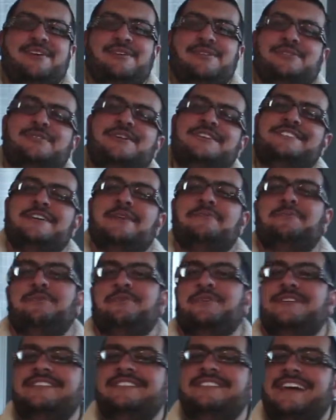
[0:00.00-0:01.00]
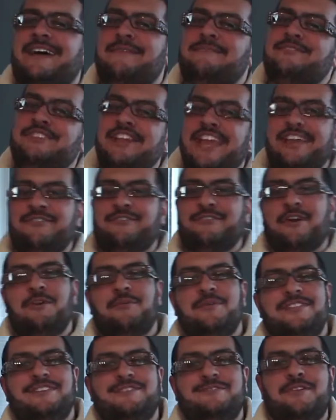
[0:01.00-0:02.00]
What's up, world? I'm Jay Grow
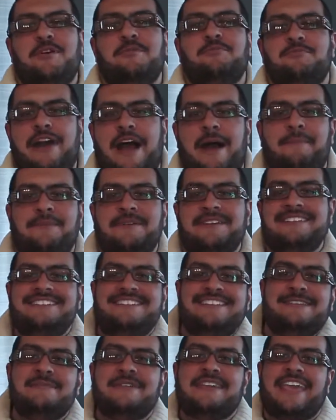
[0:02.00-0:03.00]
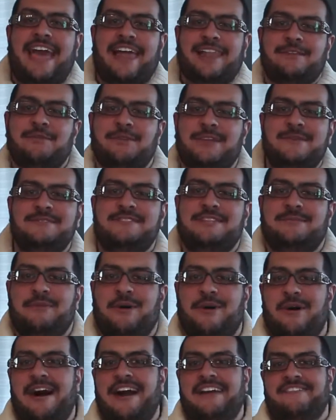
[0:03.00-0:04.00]
with the Grow Properties team at Keller Williams in the
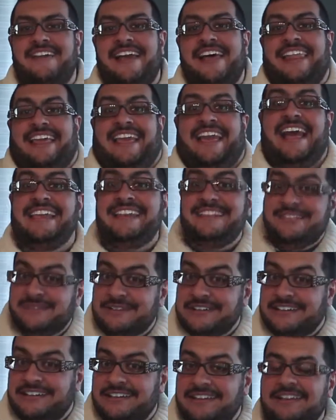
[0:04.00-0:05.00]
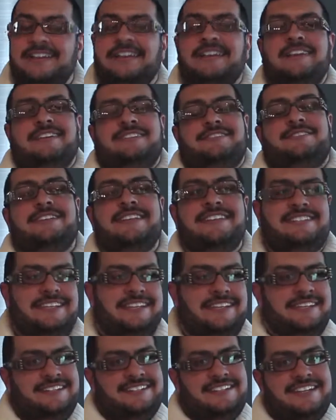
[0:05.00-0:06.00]
Mohawk Valley. How you doing? So
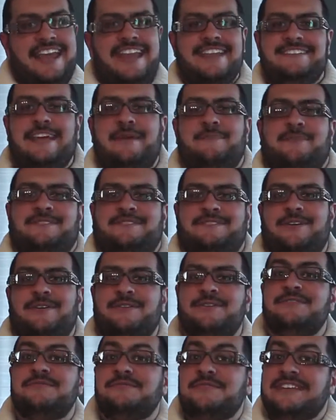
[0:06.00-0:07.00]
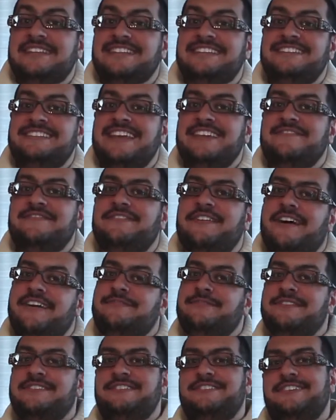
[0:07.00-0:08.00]
listen, today's episode of Real Estate
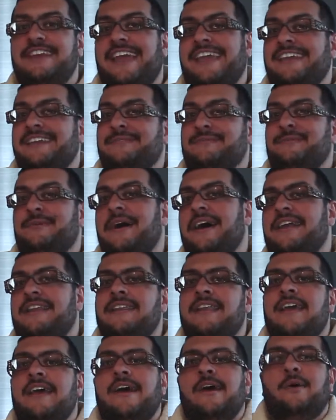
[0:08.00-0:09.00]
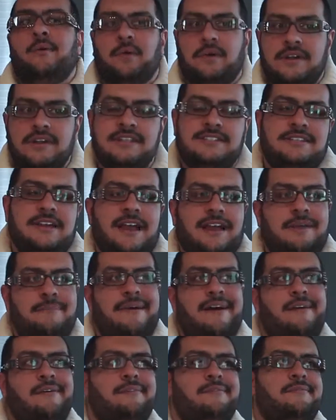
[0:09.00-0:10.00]
Fun with Jay and One, we're going to talk
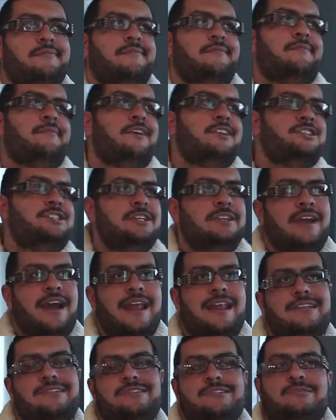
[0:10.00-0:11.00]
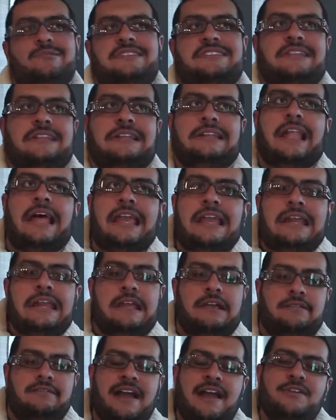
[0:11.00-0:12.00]
about what you got to do with the
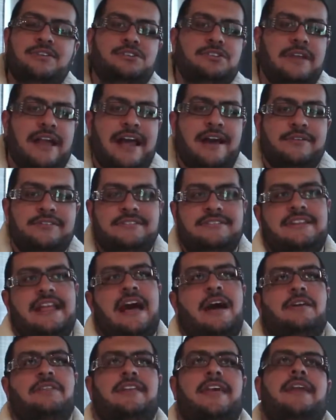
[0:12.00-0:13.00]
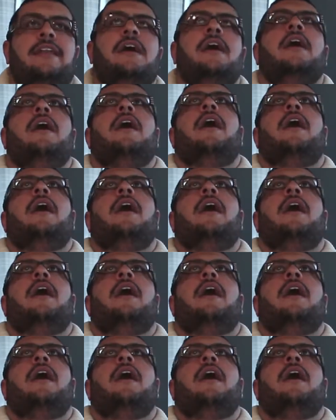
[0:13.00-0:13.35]
lighting around your house now that,